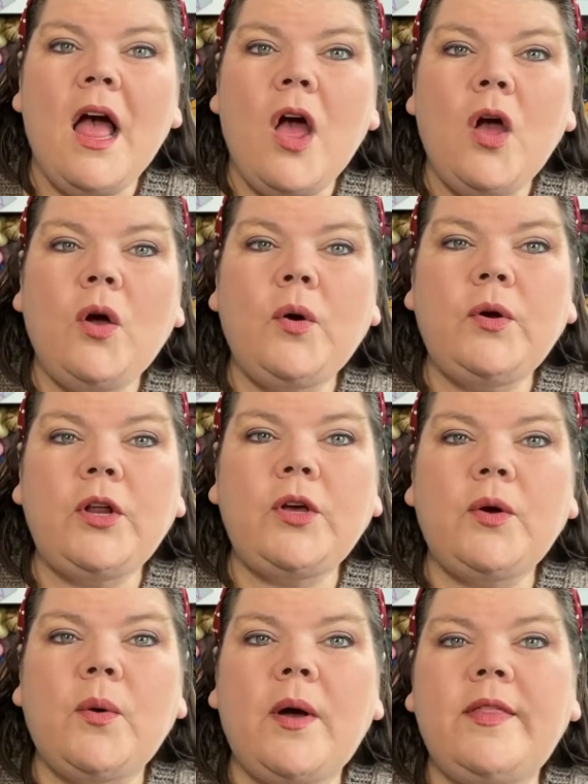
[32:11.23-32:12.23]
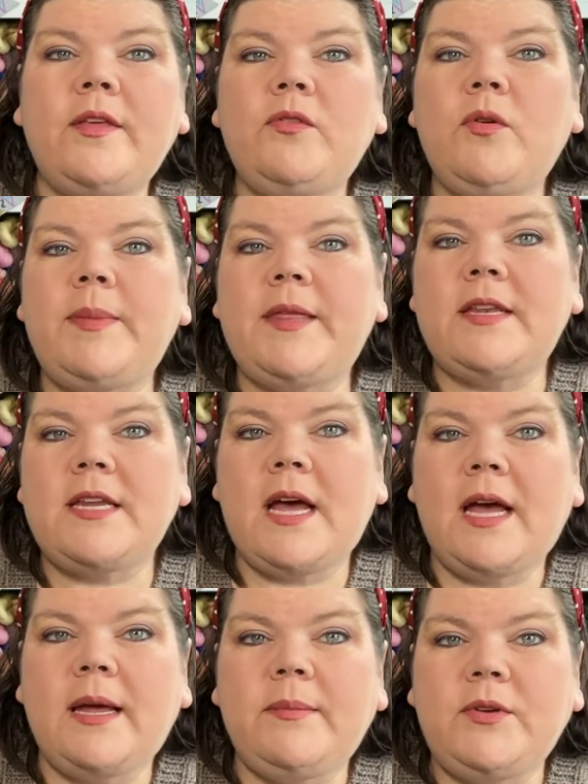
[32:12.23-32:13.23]
who knew this would be the
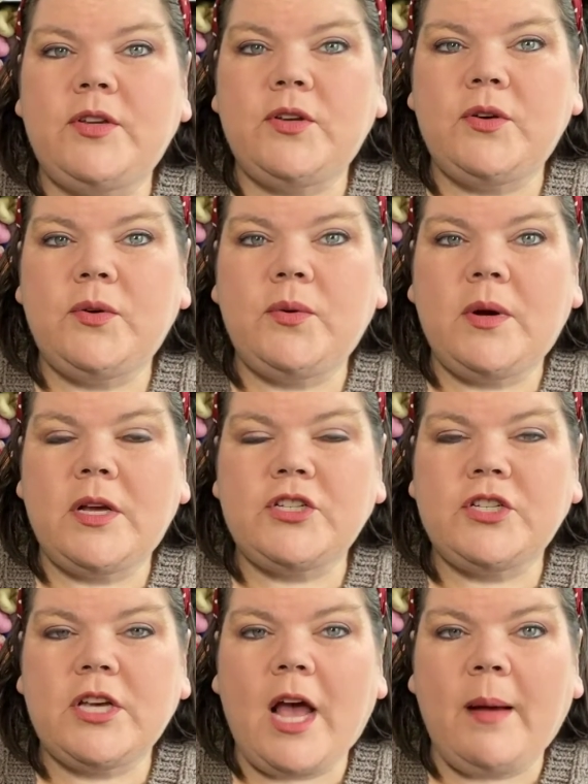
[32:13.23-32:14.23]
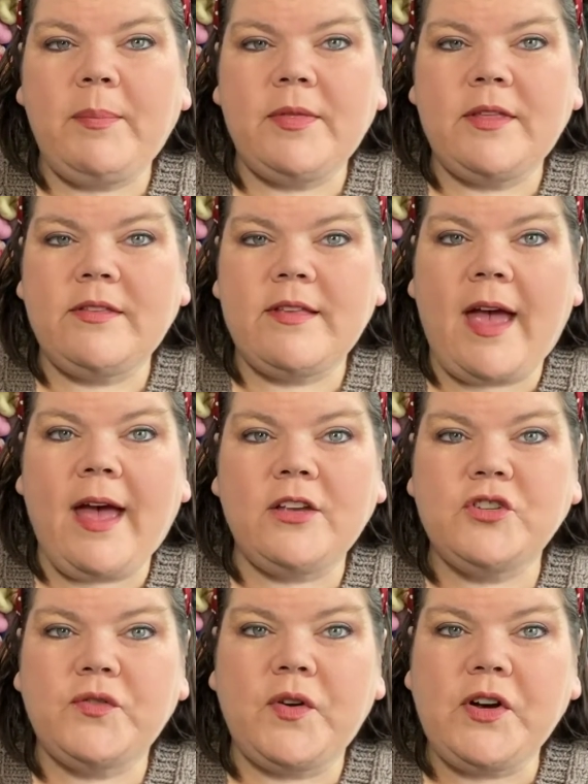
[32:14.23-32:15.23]
time to shop the
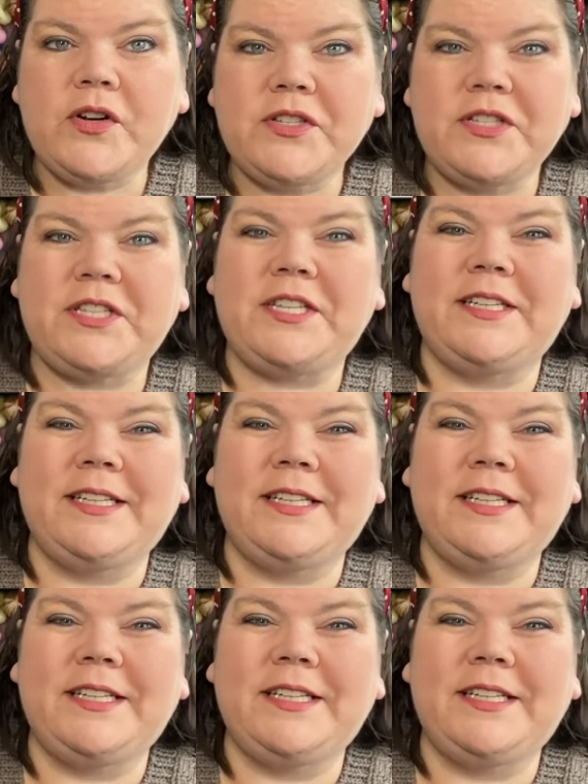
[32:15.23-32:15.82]
stash first?